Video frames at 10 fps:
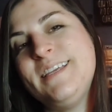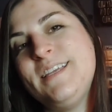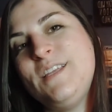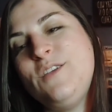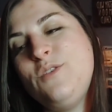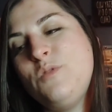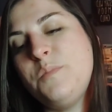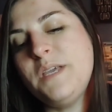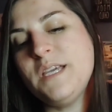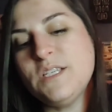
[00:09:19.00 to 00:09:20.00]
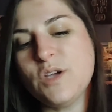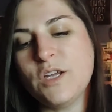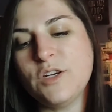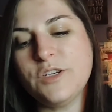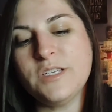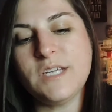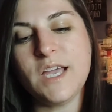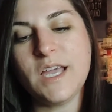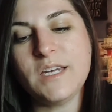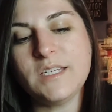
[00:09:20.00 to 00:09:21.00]
you will begin to
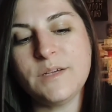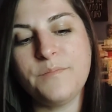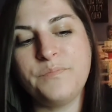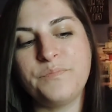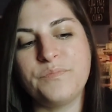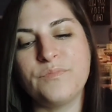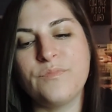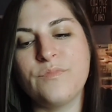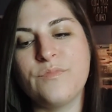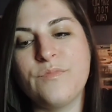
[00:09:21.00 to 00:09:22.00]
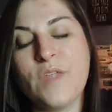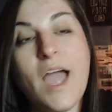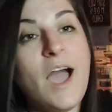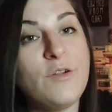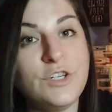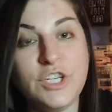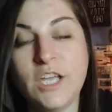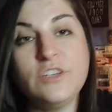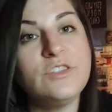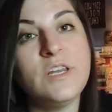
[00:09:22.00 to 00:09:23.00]
understand how to
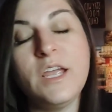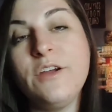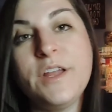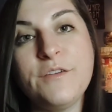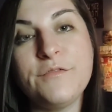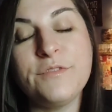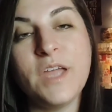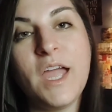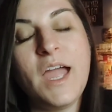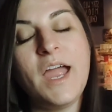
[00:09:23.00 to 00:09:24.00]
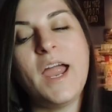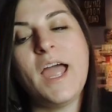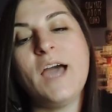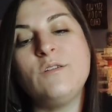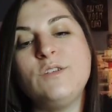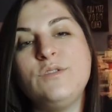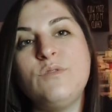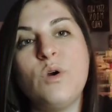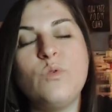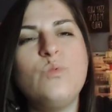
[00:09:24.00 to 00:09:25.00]
change the narrative, how to
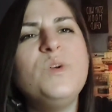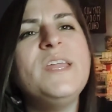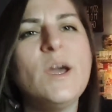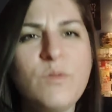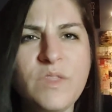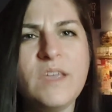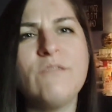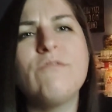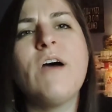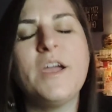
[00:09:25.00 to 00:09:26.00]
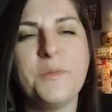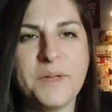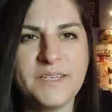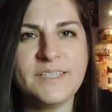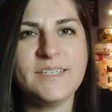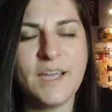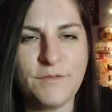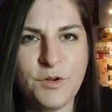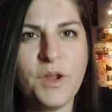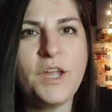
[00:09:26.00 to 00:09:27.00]
weed out the environment of
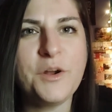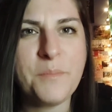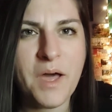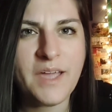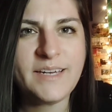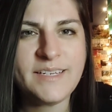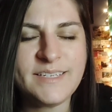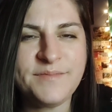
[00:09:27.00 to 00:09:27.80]
your inner mind,